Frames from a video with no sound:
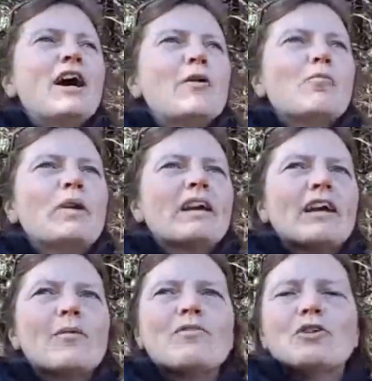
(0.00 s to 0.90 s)
When it
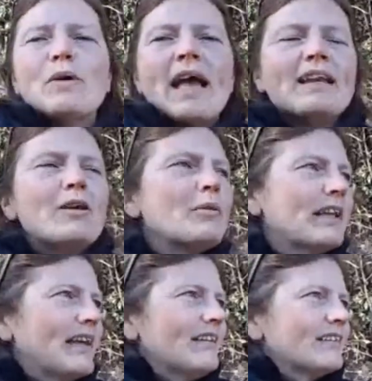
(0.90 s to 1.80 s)
comes to any
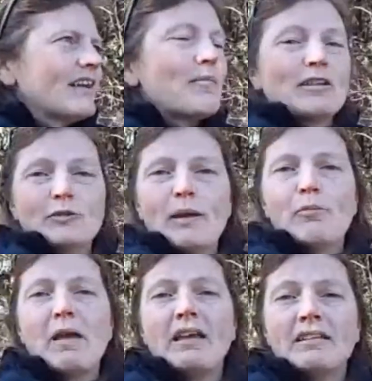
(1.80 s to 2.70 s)
plant, I mentioned people
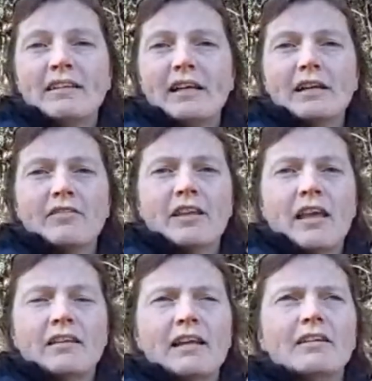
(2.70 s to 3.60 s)
making a tea out of
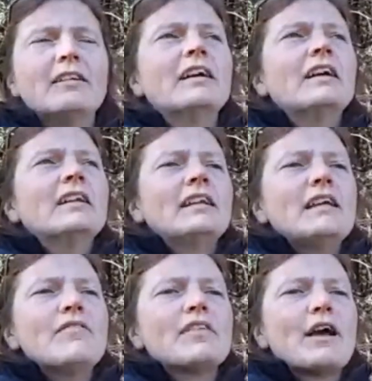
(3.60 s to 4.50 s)
stinging nettle
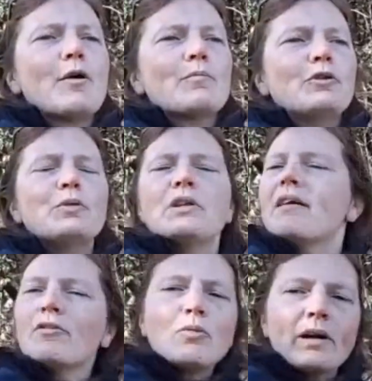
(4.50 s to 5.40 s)
leaves. You
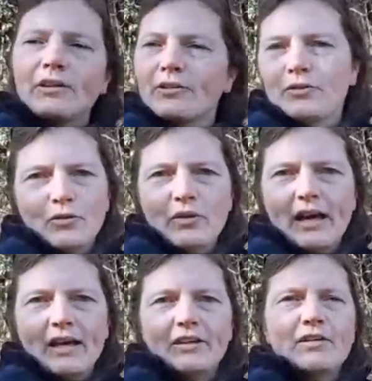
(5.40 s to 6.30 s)
never want to do
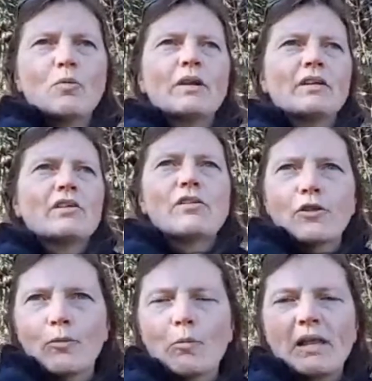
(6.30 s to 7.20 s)
that. You never want to
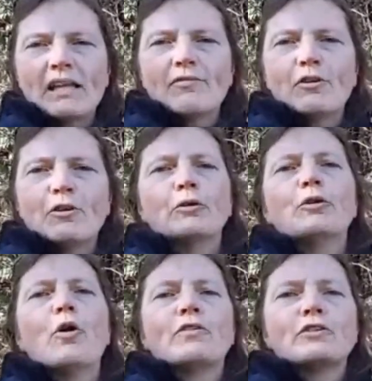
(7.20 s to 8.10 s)
consume a plant if you don't
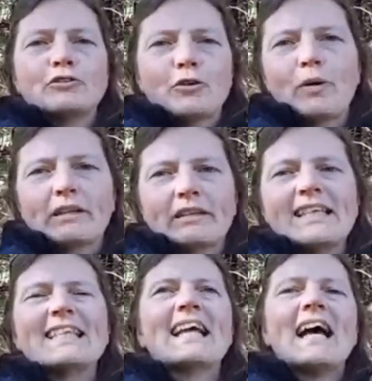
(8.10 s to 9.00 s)
know for sure what it
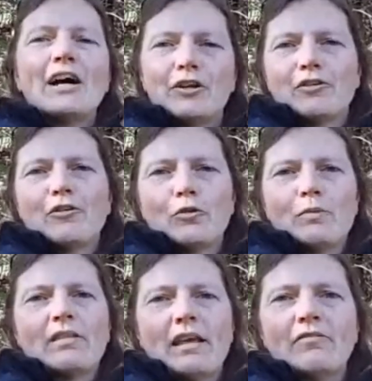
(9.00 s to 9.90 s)
is and how to consume
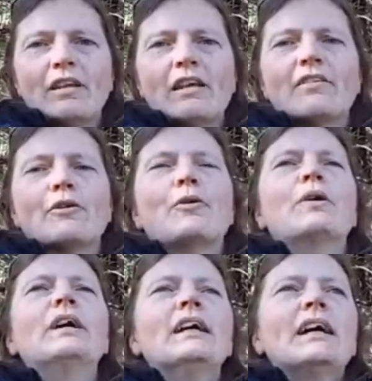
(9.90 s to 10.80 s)
it safely. So
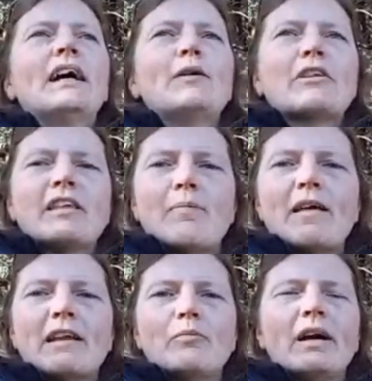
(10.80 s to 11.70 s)
just keep
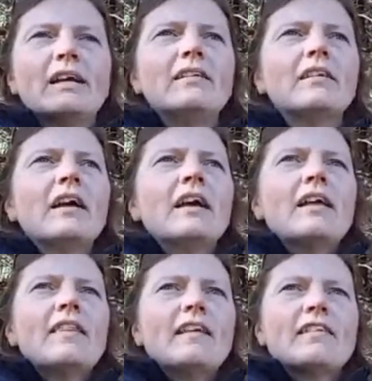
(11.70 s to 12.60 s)
that in mind.
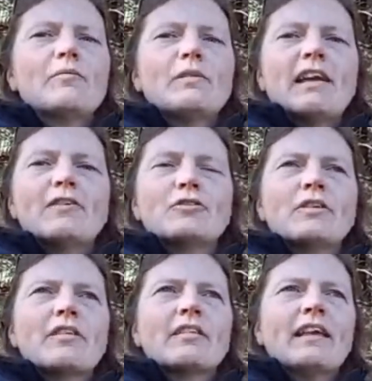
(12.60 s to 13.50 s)
Things can be
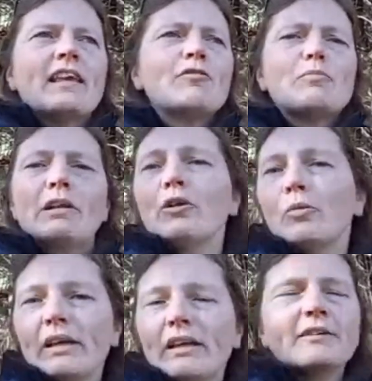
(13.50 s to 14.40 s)
dangerous, like even
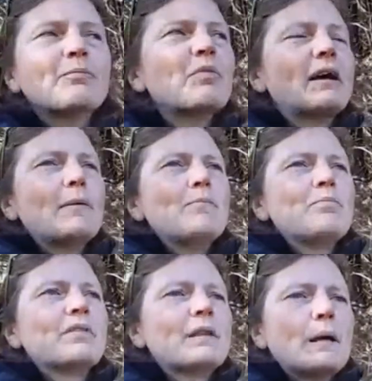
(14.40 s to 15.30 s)
milkweed.
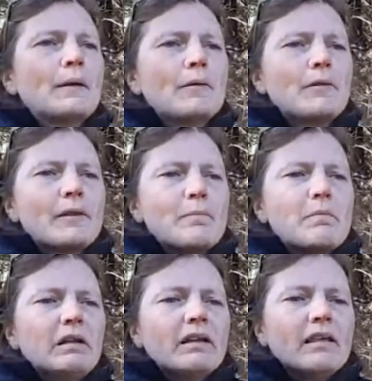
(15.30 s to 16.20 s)
The
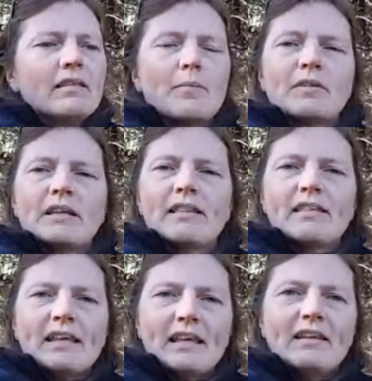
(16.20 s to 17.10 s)
milky substance
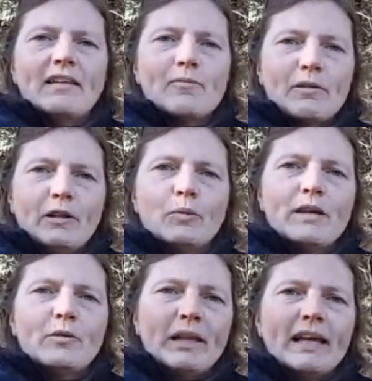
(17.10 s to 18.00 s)
that's in the
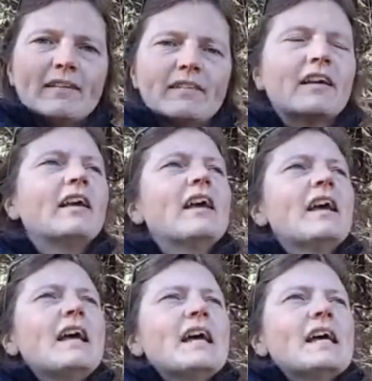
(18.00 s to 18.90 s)
milkweed plant,
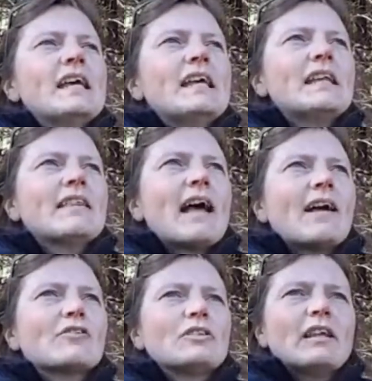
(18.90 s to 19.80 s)
it's
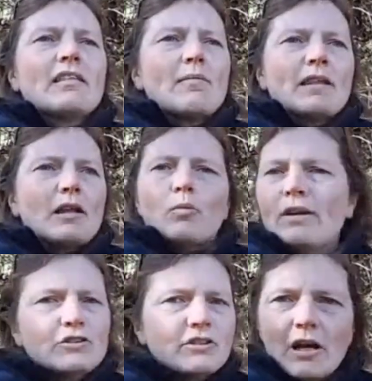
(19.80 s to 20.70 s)
actually something that we
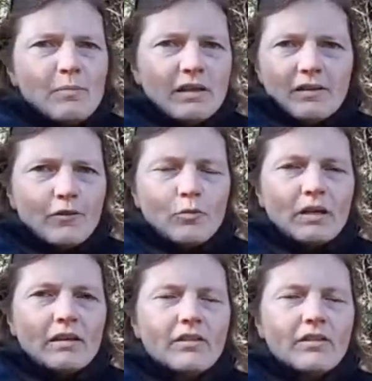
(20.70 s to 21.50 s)
should not be consuming.